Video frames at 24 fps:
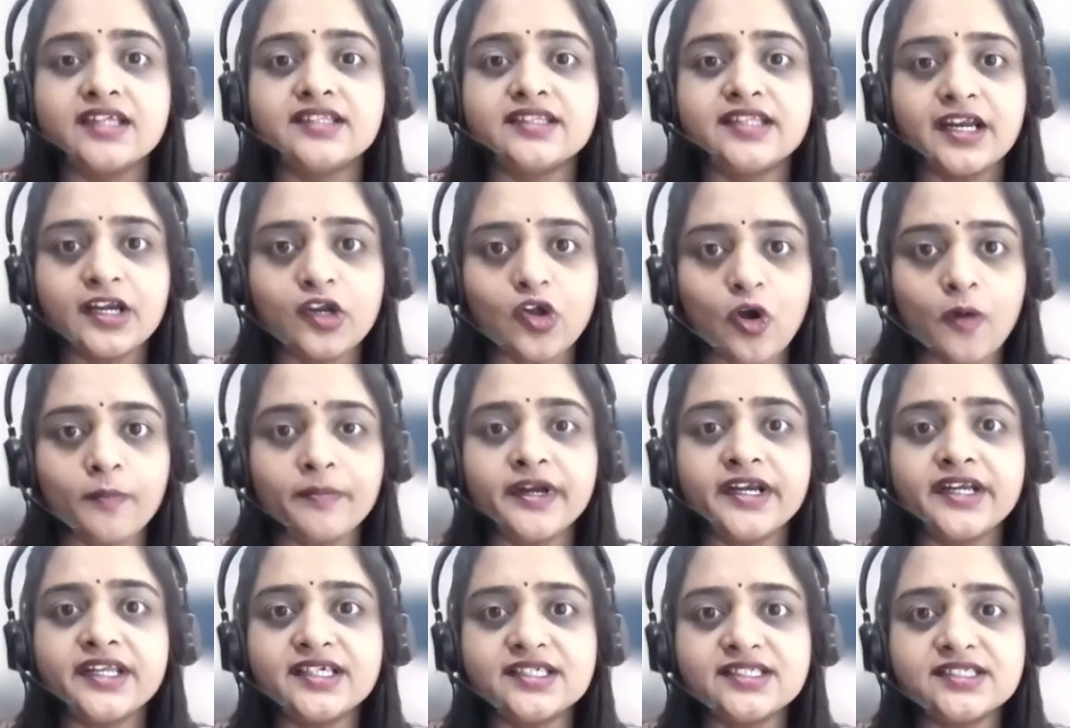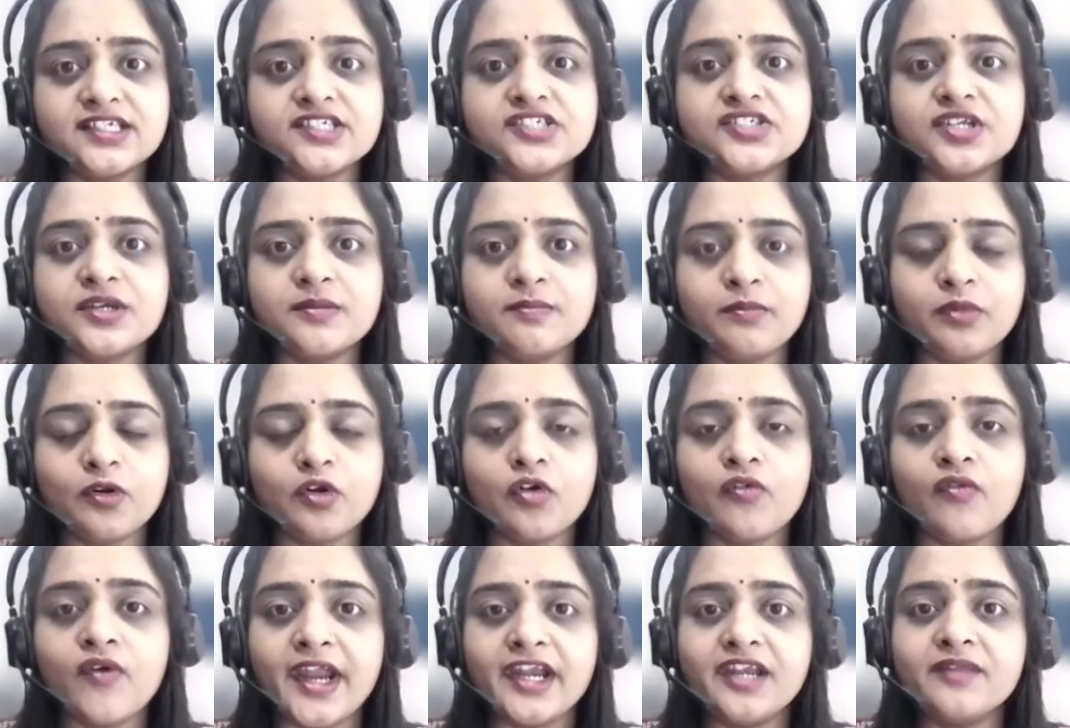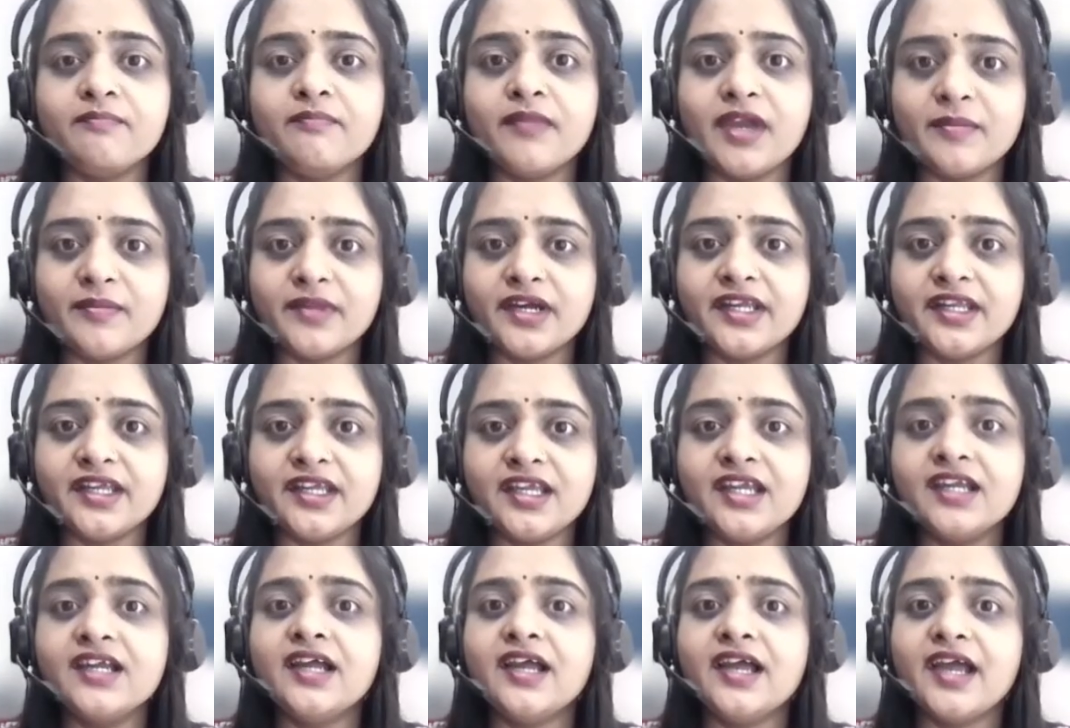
that operating system provide memory